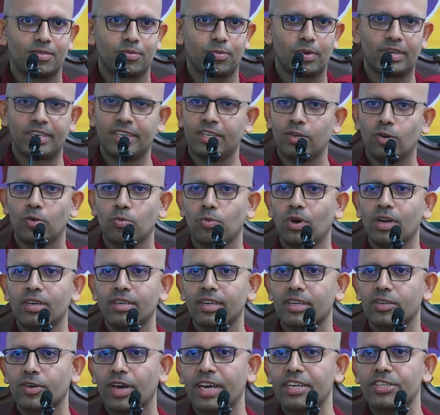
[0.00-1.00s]
when he on
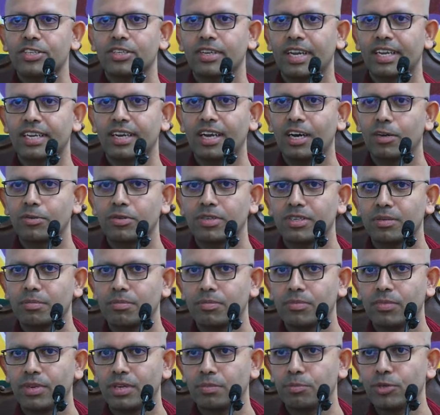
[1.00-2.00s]
one occasion encountered a,
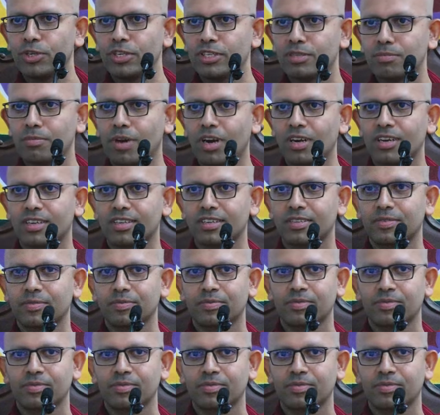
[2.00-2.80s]
a Buddhist monk